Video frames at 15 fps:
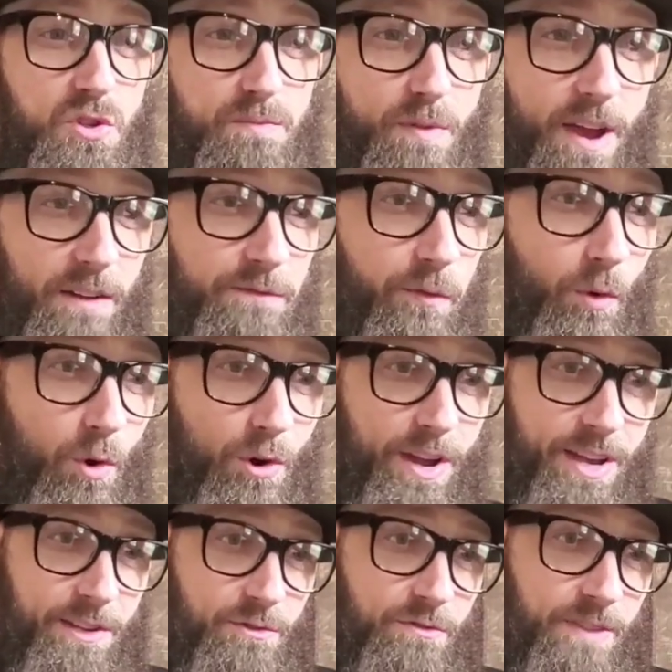respect for,
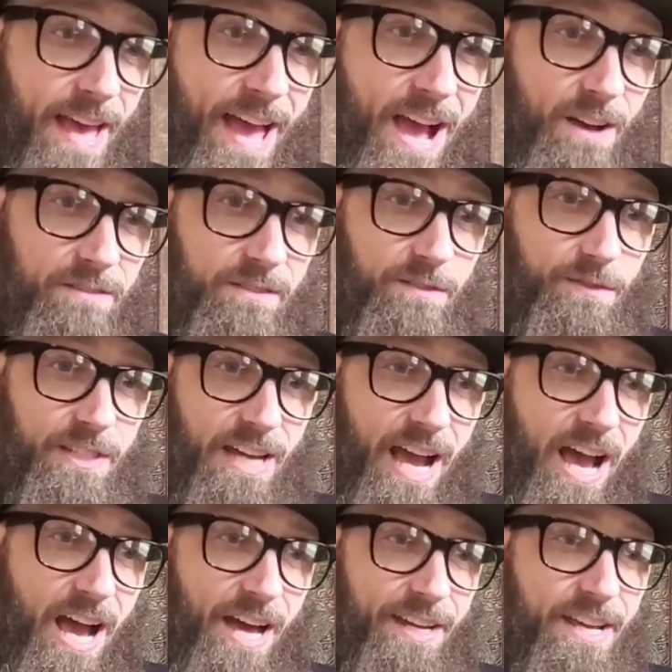entered the house of
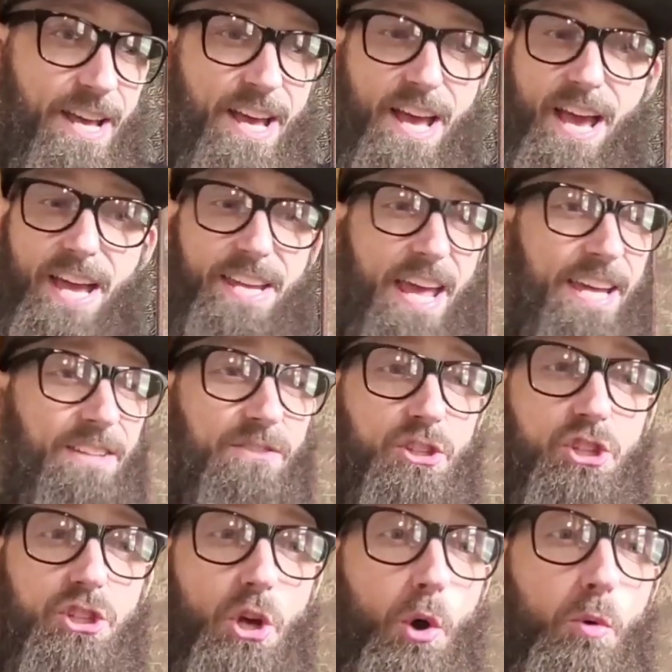God and ate the
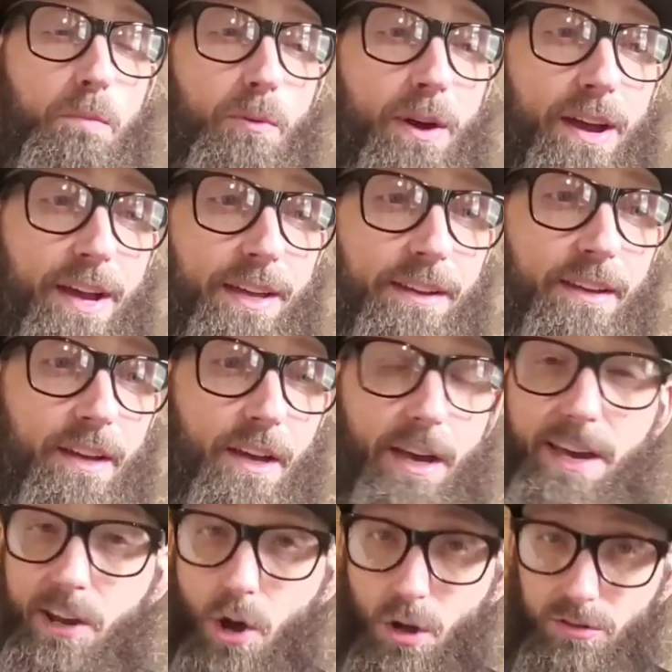showbread
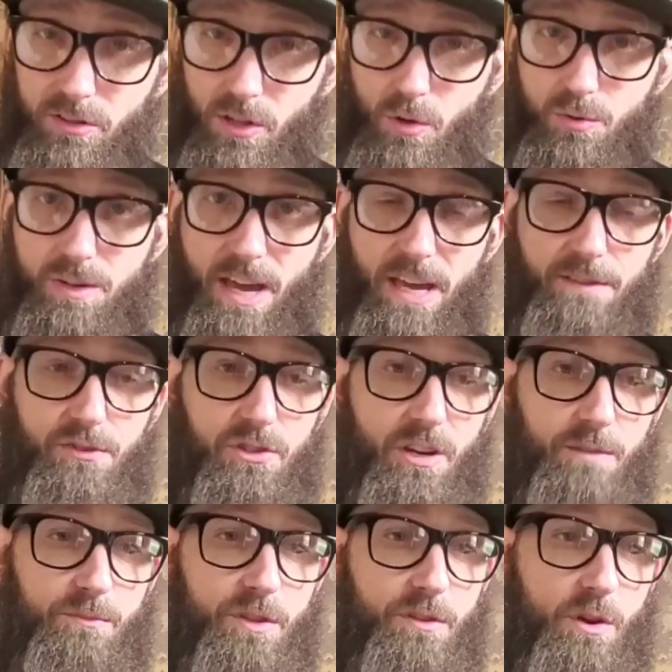and also gave
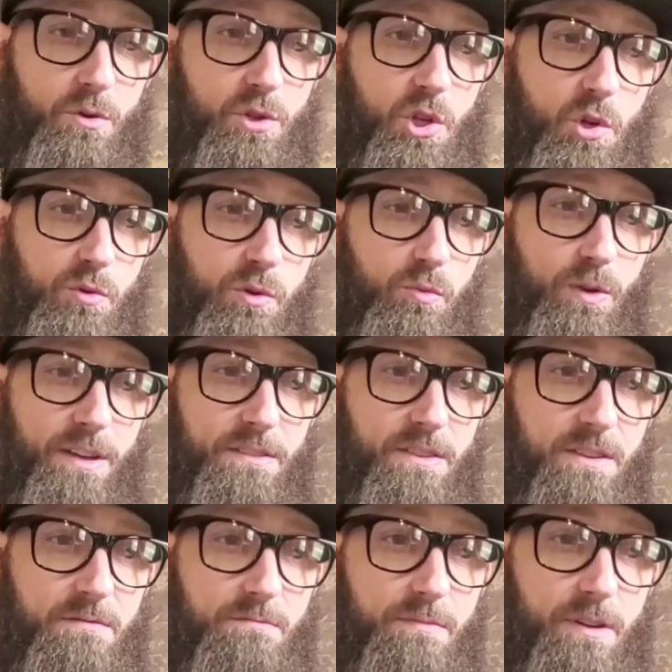some to those who were with
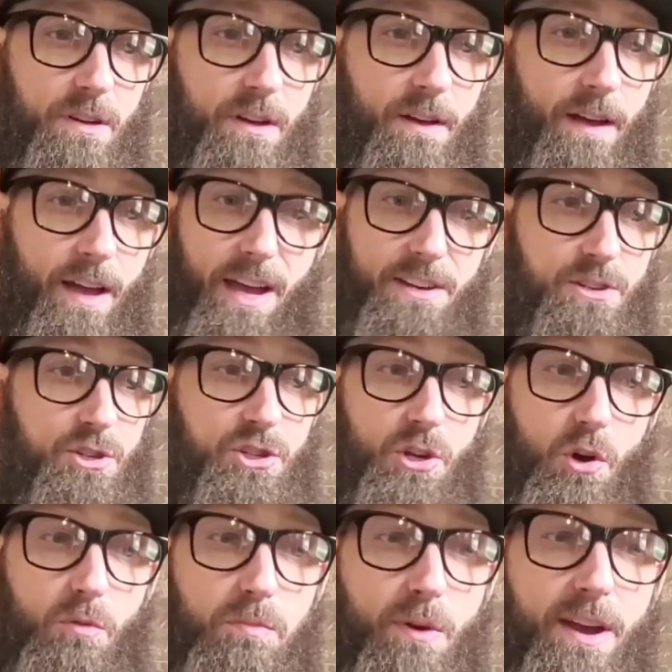him. And the
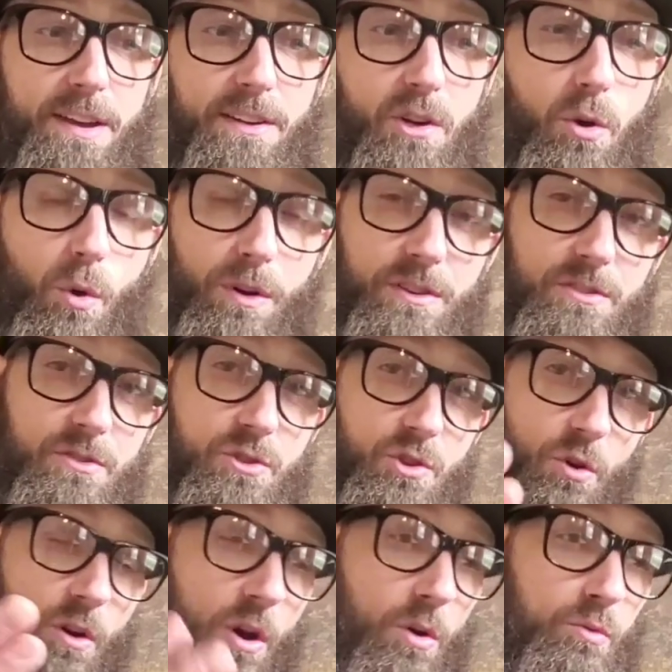showbread, according to
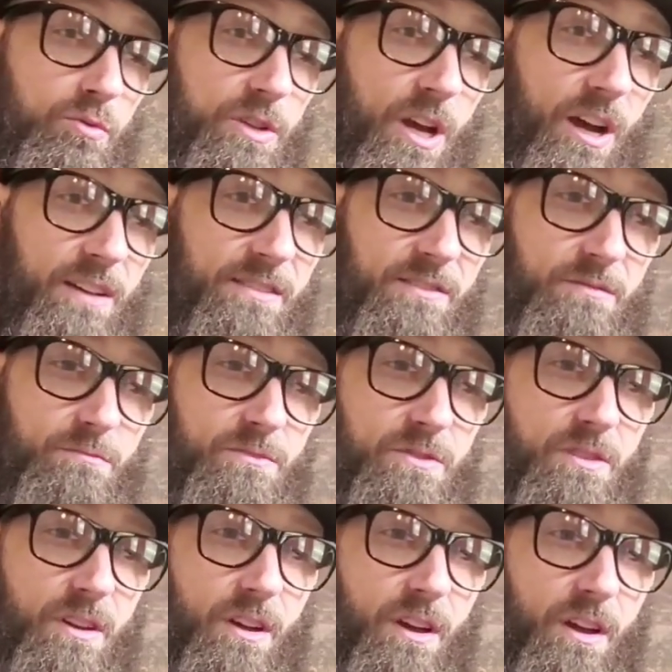your own
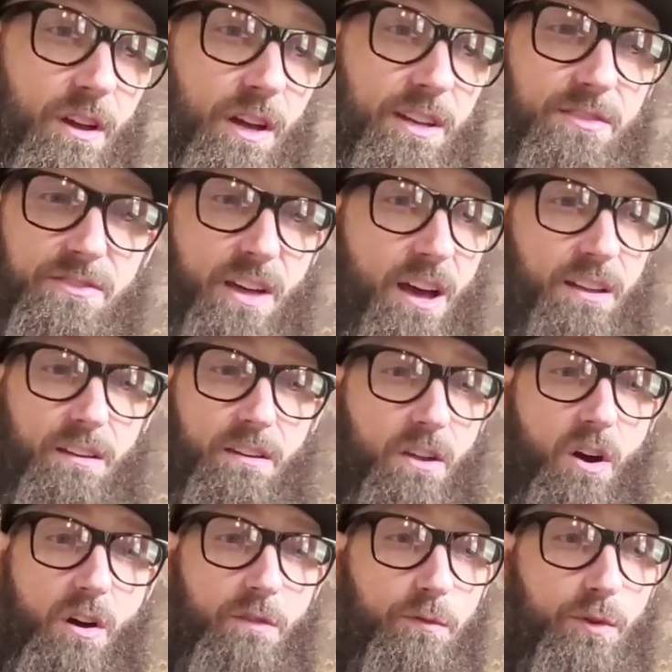customs, is not
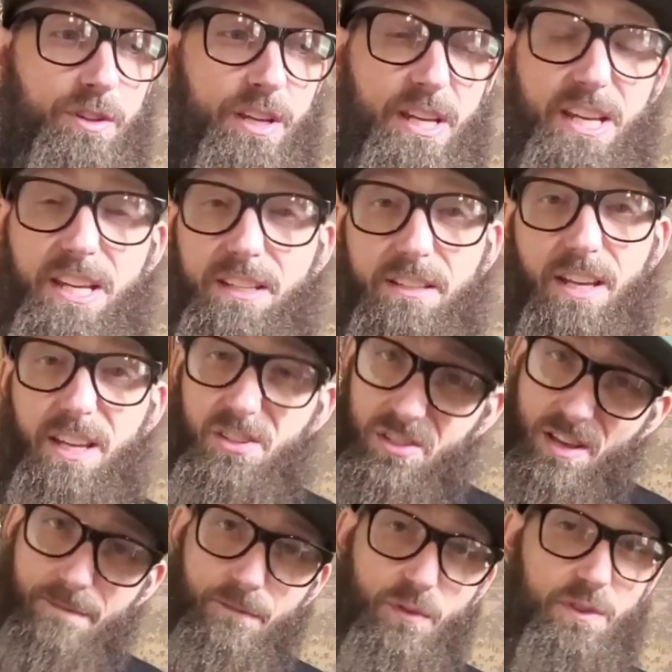lawful to eat
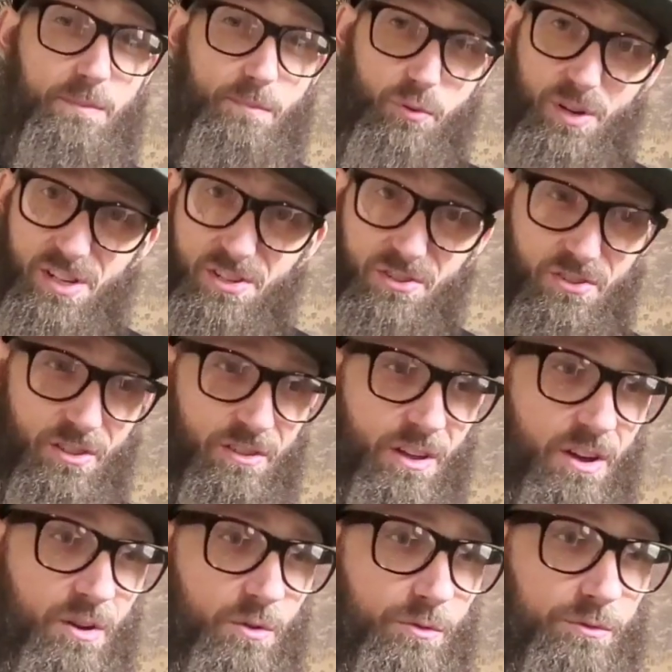except for the priests
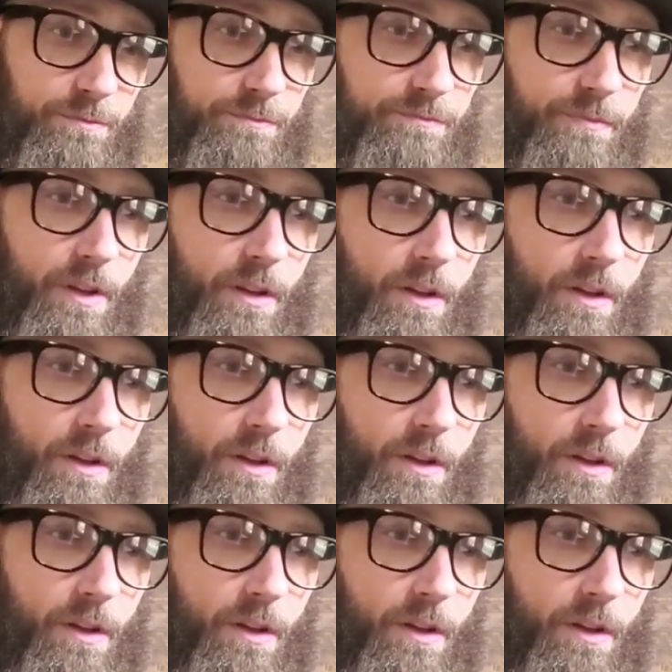alone.